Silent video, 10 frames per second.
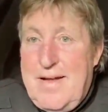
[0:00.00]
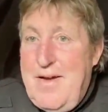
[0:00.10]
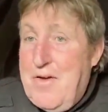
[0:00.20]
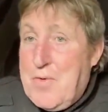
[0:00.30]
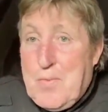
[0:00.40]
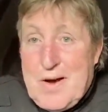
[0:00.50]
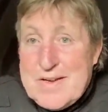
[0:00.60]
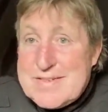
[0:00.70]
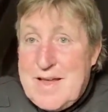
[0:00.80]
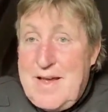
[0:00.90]

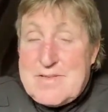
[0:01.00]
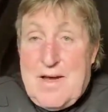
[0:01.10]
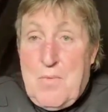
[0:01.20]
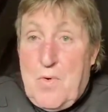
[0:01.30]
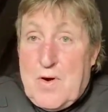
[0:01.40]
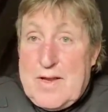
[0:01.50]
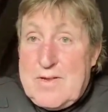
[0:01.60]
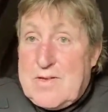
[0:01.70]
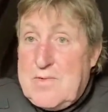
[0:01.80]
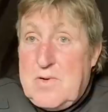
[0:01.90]
Otherwise, it's like walking
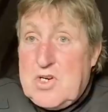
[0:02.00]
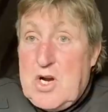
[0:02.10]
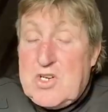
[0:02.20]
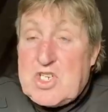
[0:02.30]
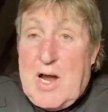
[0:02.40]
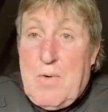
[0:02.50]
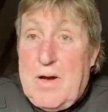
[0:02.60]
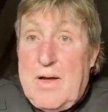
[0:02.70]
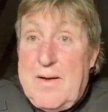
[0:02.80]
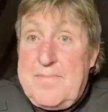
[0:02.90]
into a
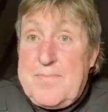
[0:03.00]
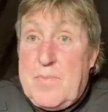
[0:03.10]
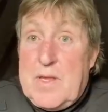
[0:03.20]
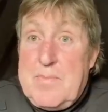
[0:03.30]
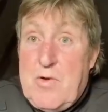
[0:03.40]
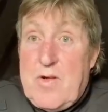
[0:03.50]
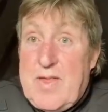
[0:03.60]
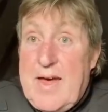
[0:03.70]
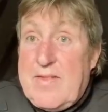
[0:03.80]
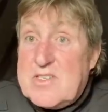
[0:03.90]
shower with a mirror
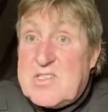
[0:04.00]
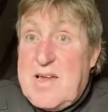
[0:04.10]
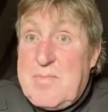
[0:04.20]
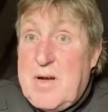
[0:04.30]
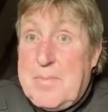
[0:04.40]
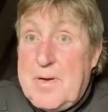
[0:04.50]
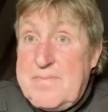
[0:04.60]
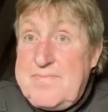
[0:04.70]
there that's steamed up.